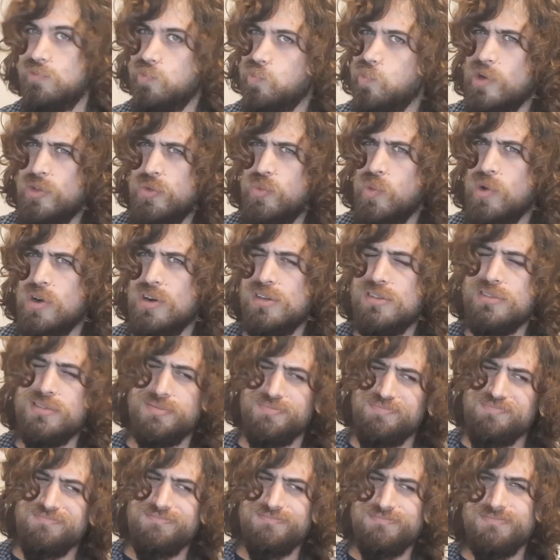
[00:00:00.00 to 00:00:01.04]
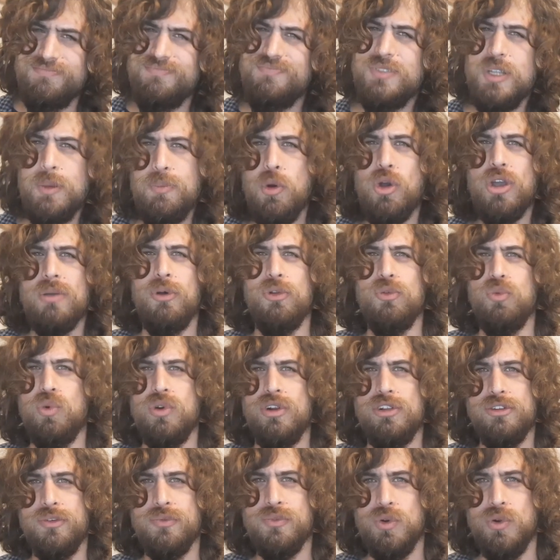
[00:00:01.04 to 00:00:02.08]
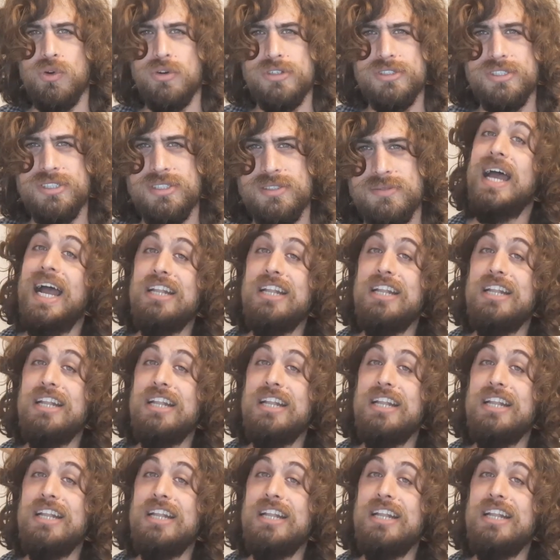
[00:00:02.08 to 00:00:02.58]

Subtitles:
What world? The Pokemon world, of course.